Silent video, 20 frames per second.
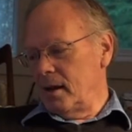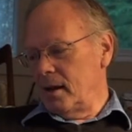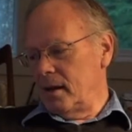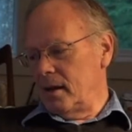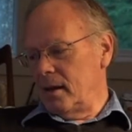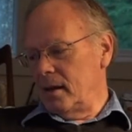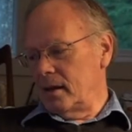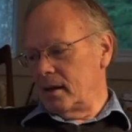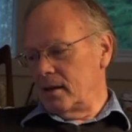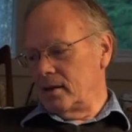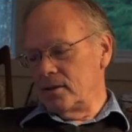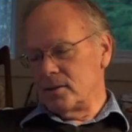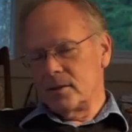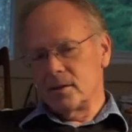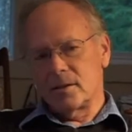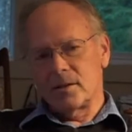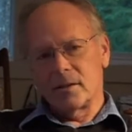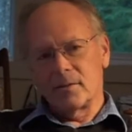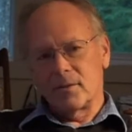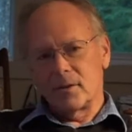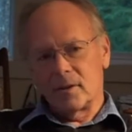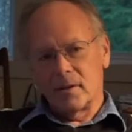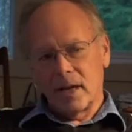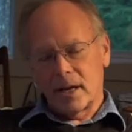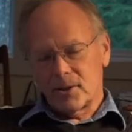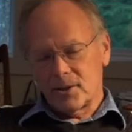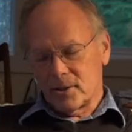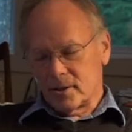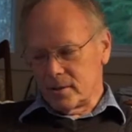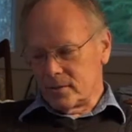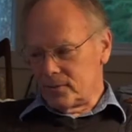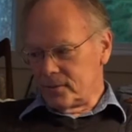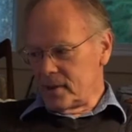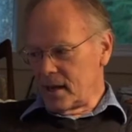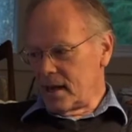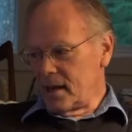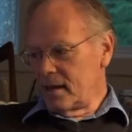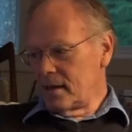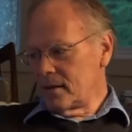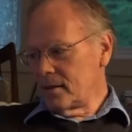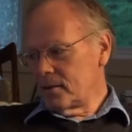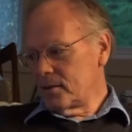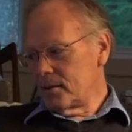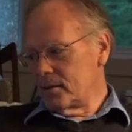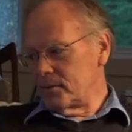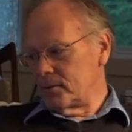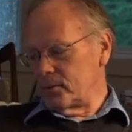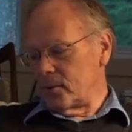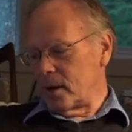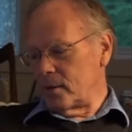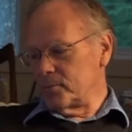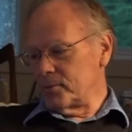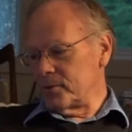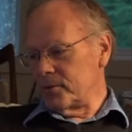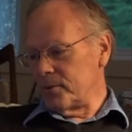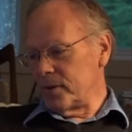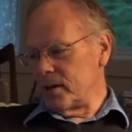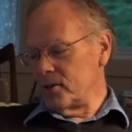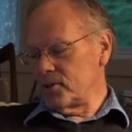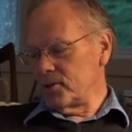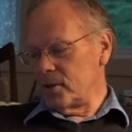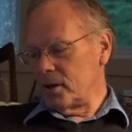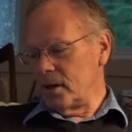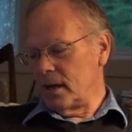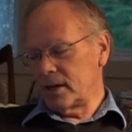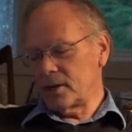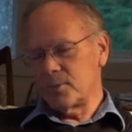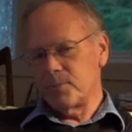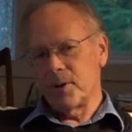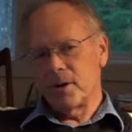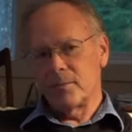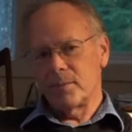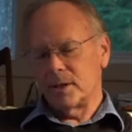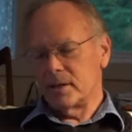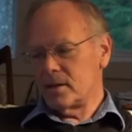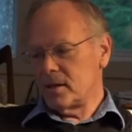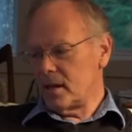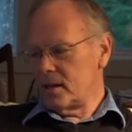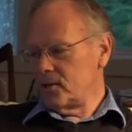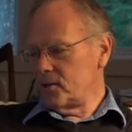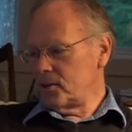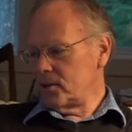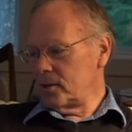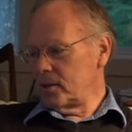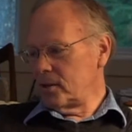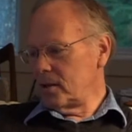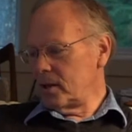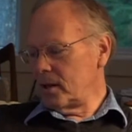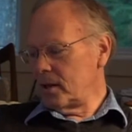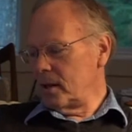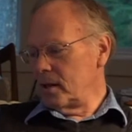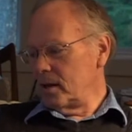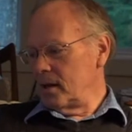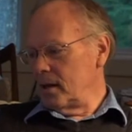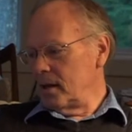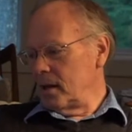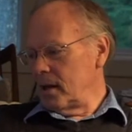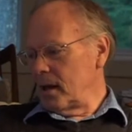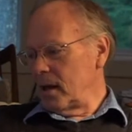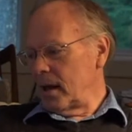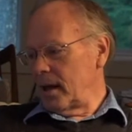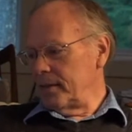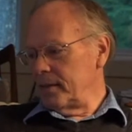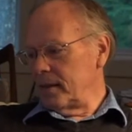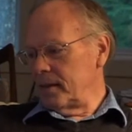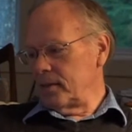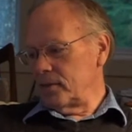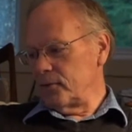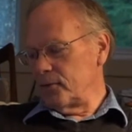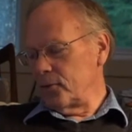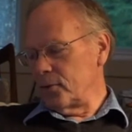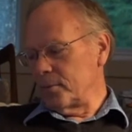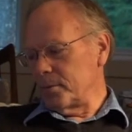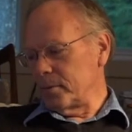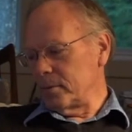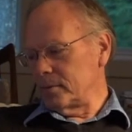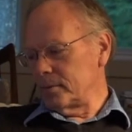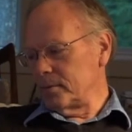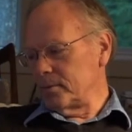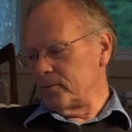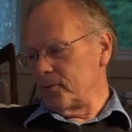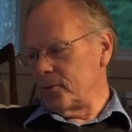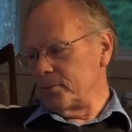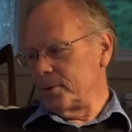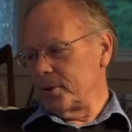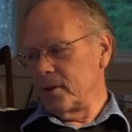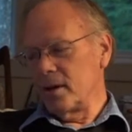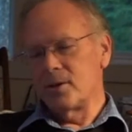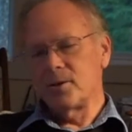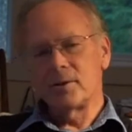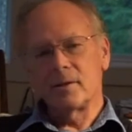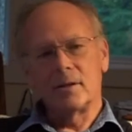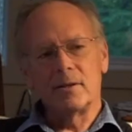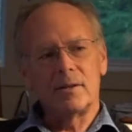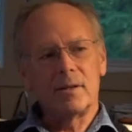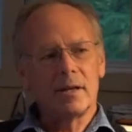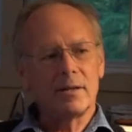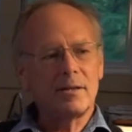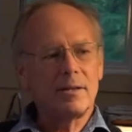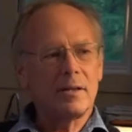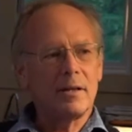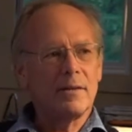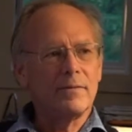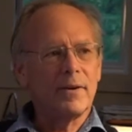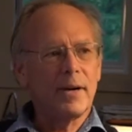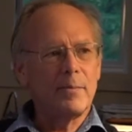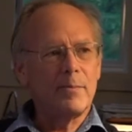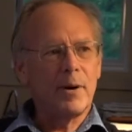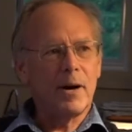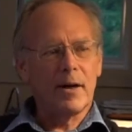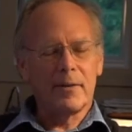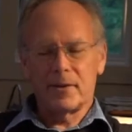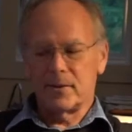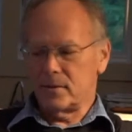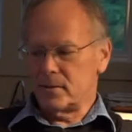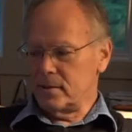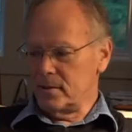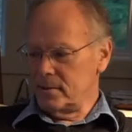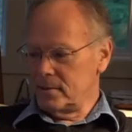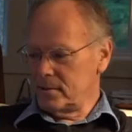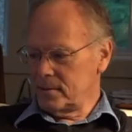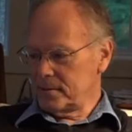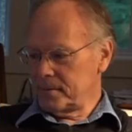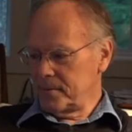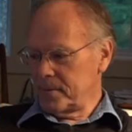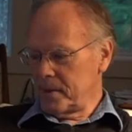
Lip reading: It consists of collection of data through observation and experimentation, and then the formulation and testing of hypotheses.